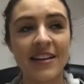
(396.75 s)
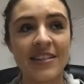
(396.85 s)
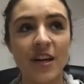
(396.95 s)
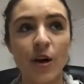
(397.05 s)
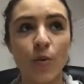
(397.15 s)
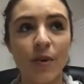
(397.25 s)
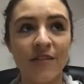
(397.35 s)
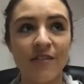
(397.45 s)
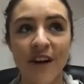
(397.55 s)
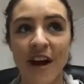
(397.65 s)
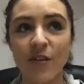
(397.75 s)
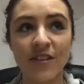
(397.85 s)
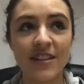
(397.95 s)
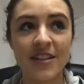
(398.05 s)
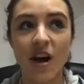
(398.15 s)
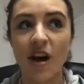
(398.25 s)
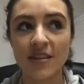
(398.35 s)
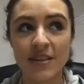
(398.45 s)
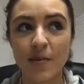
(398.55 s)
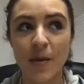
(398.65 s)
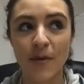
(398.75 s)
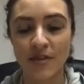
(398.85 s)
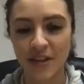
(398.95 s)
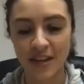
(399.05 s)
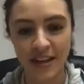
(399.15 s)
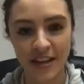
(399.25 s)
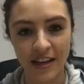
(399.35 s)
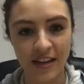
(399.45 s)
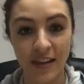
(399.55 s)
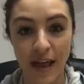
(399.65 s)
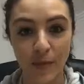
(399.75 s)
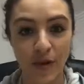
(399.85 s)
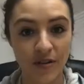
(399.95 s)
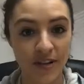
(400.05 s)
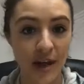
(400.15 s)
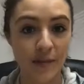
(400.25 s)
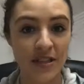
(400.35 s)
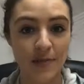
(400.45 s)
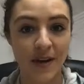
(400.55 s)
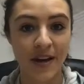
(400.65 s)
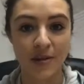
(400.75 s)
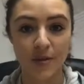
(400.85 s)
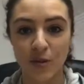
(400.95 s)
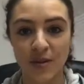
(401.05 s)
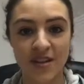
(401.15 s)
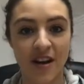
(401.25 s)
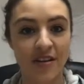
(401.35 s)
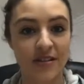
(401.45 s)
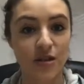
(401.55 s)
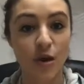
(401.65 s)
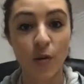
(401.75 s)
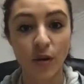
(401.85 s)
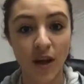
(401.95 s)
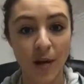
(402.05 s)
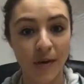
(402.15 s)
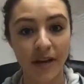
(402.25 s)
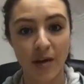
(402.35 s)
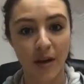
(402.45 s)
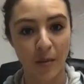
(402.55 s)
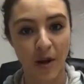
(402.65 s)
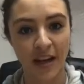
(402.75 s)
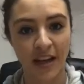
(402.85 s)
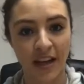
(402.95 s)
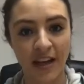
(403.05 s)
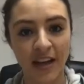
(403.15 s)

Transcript: So we found this awesome opportunity in the lab-grown diamond space, which we saw as a total up-and-coming market.